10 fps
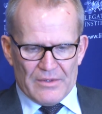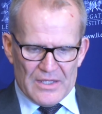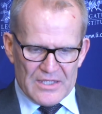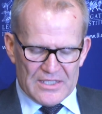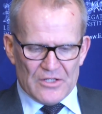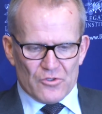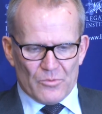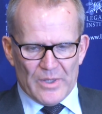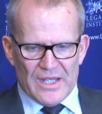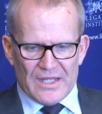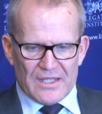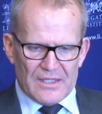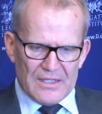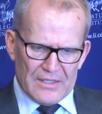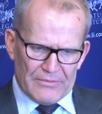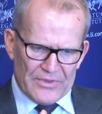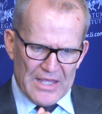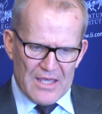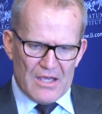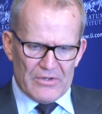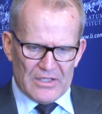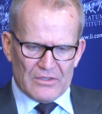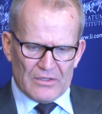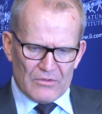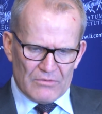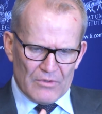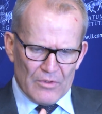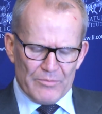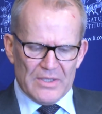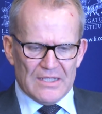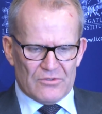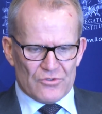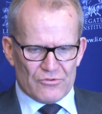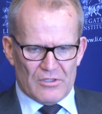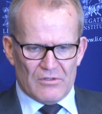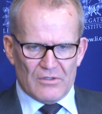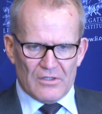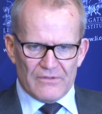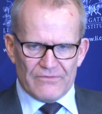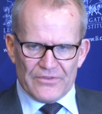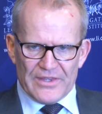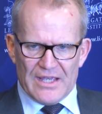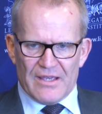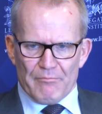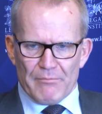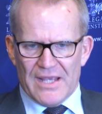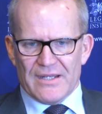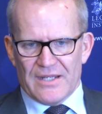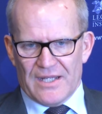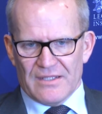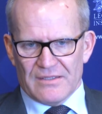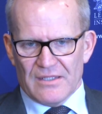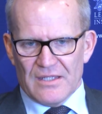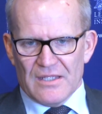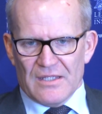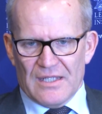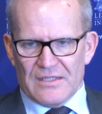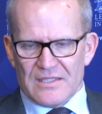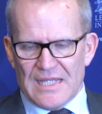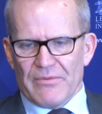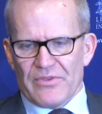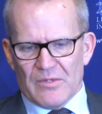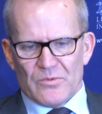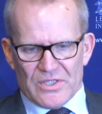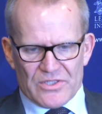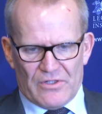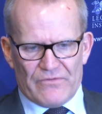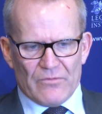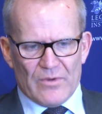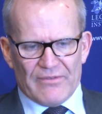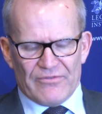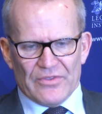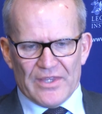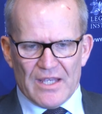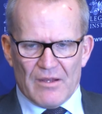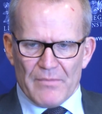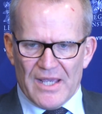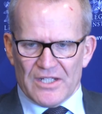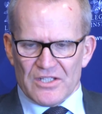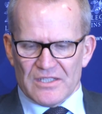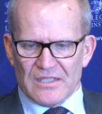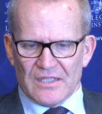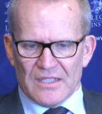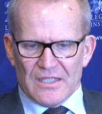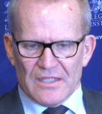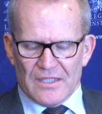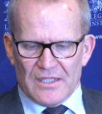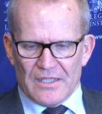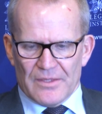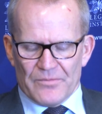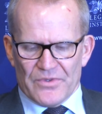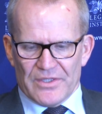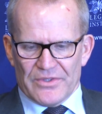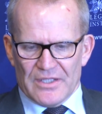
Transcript: a, central bank, they are in complete control of their mandate. And the same thing with the sovereign wealth fund, they are managing um, the, the,